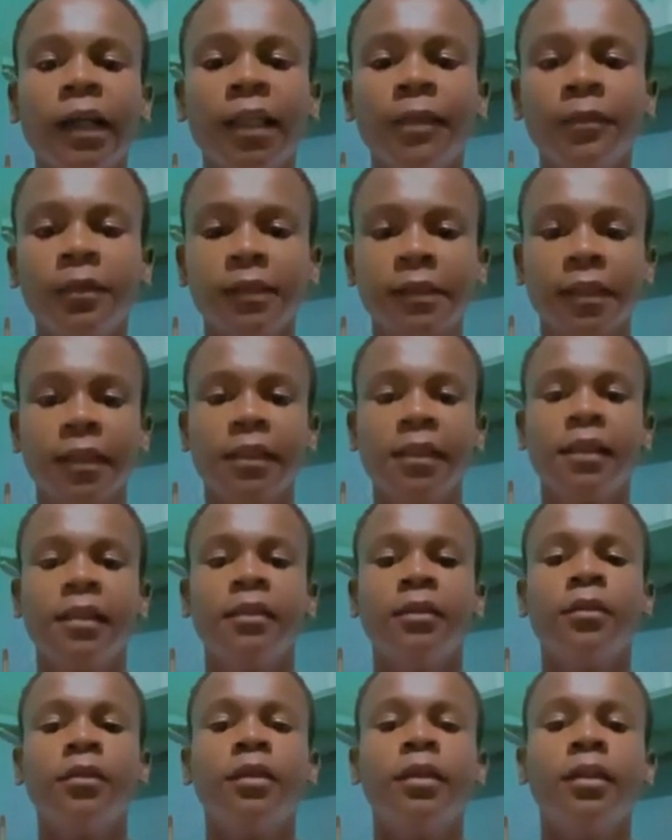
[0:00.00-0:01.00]
name is Celia
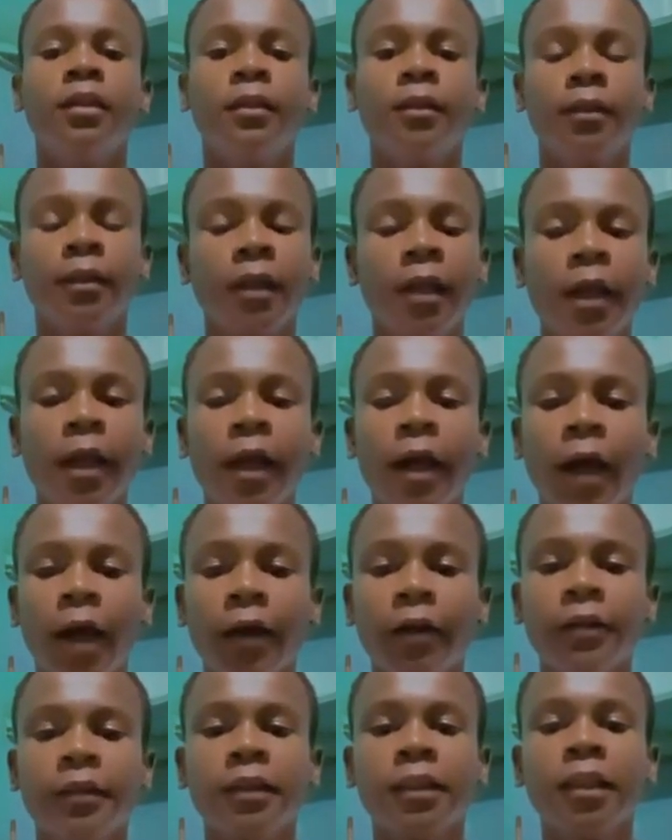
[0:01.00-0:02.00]
Noyan.
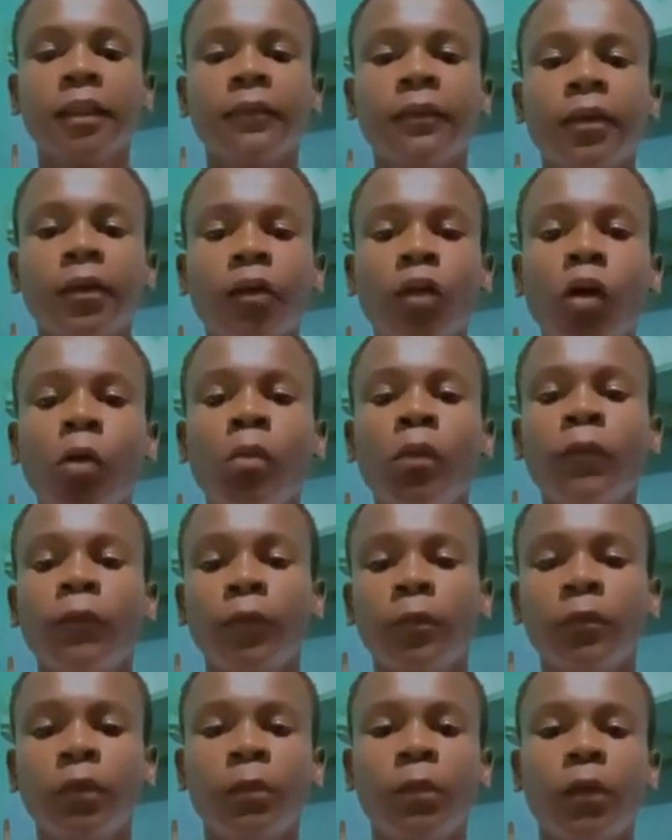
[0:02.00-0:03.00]
I received a Chromebook
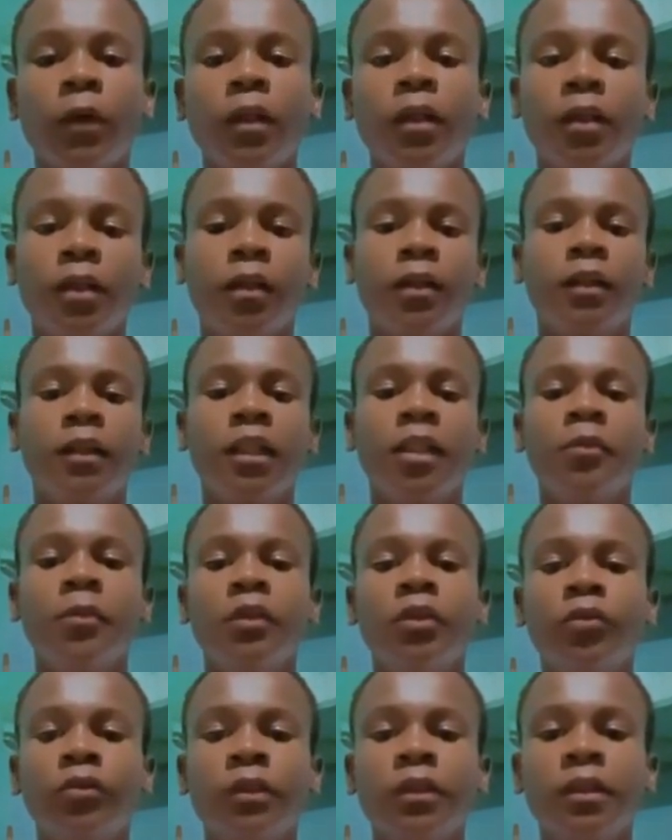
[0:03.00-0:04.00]
from the Pollyanna team
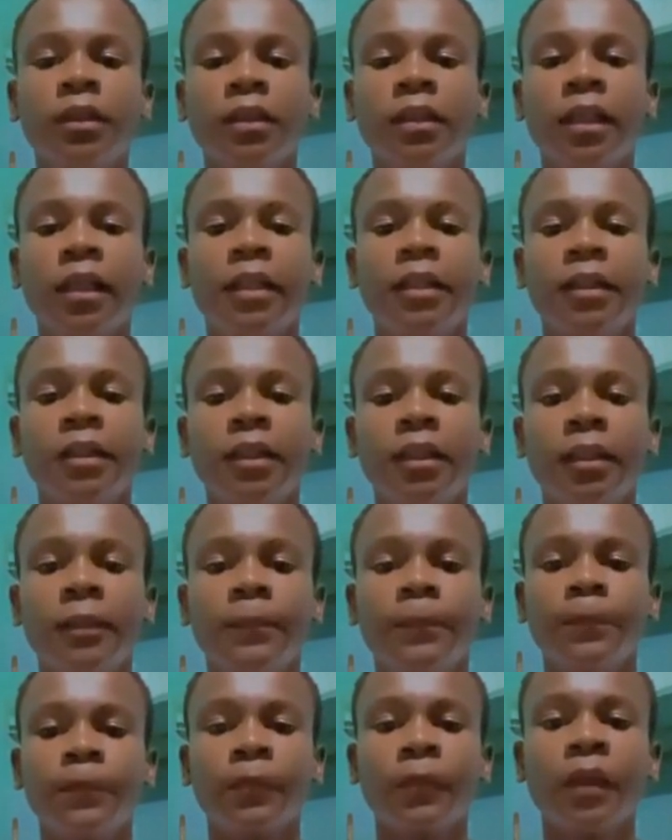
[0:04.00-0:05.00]
in
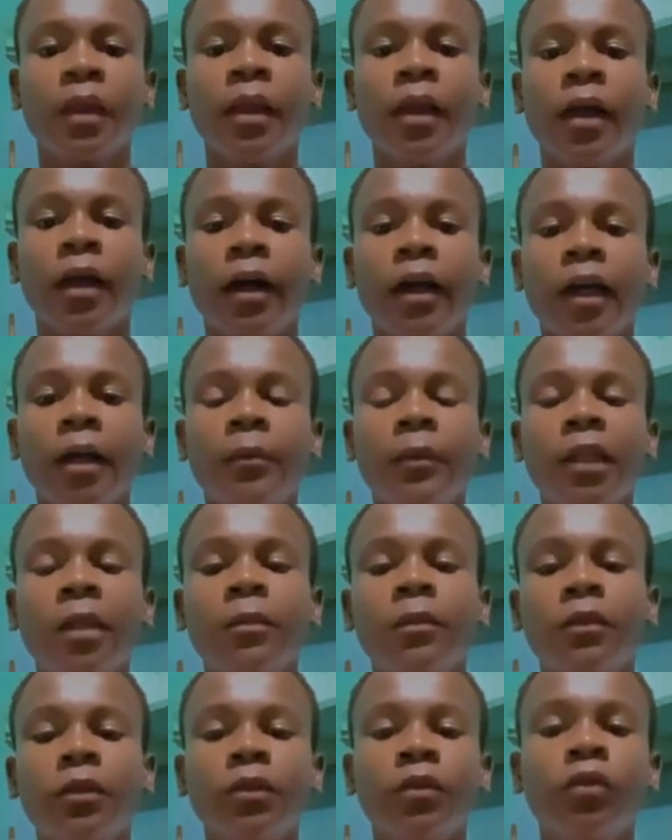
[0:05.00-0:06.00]
2019. I am
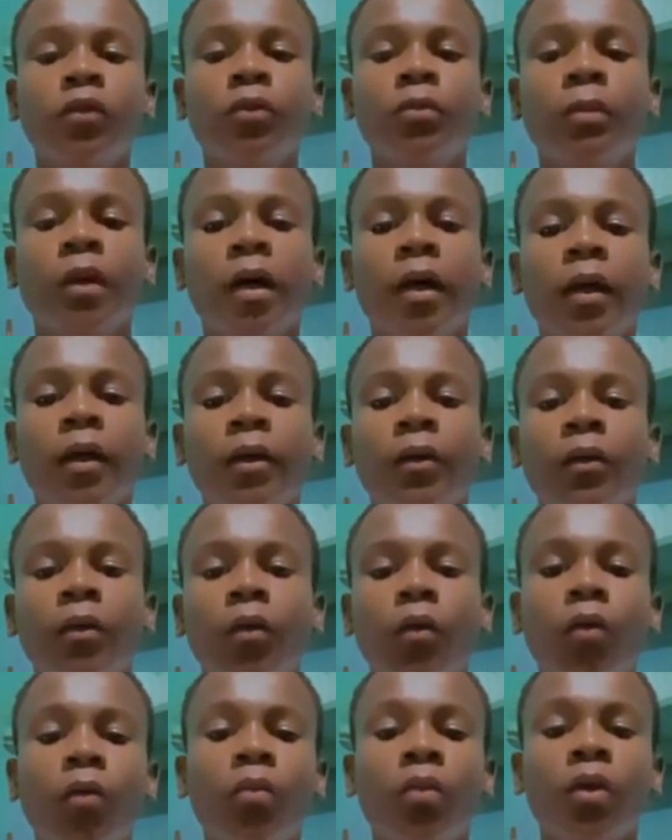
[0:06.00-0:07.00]
able to do my
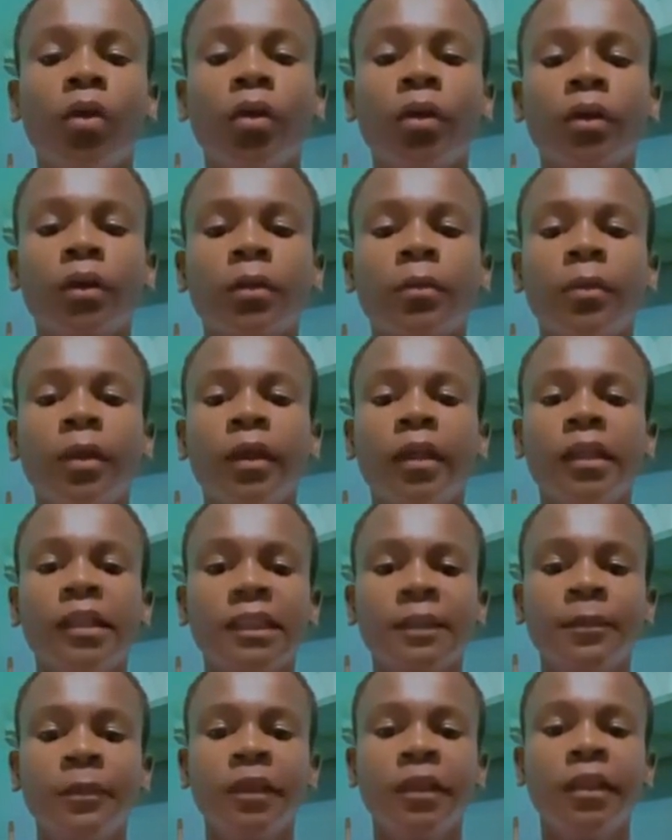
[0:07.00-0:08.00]
homework, my
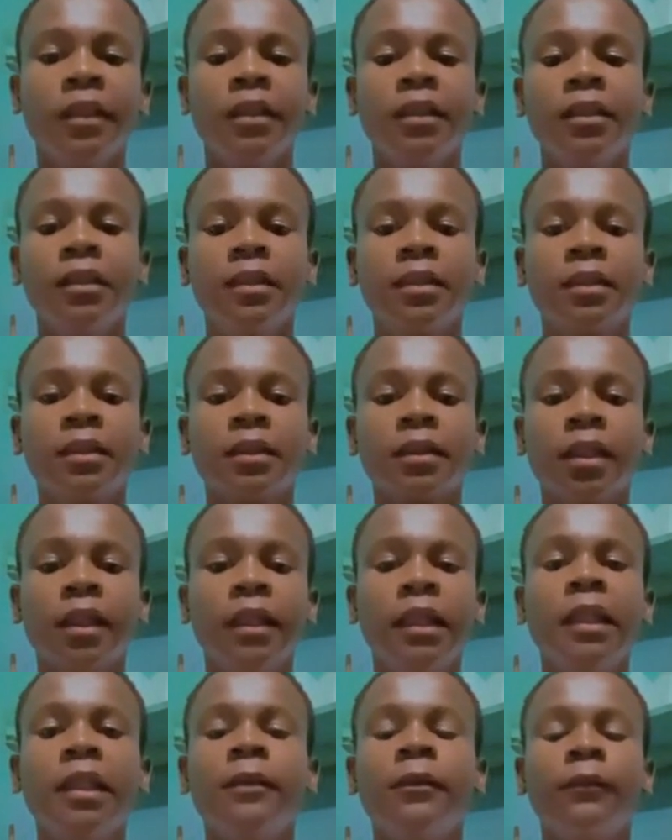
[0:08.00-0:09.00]
SBAs,
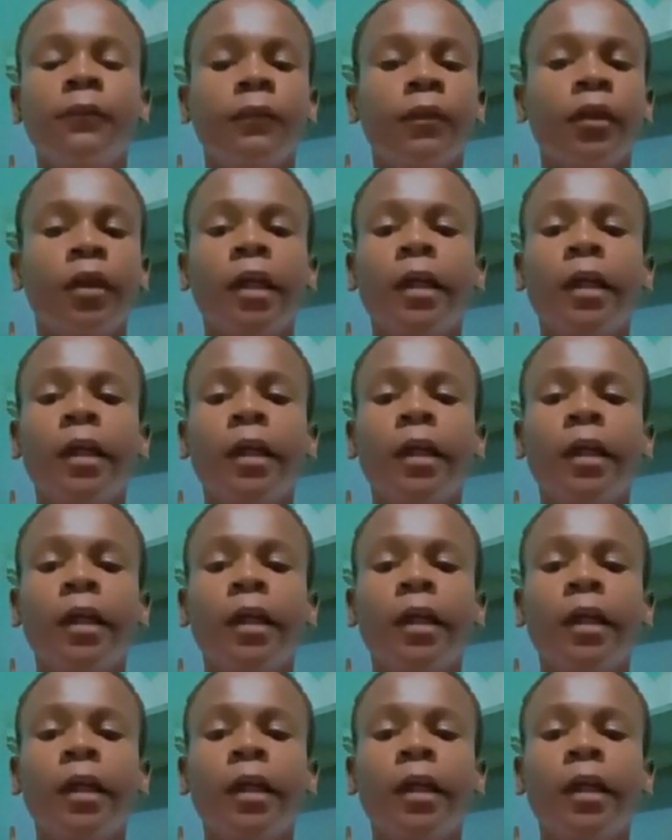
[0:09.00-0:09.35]
and even for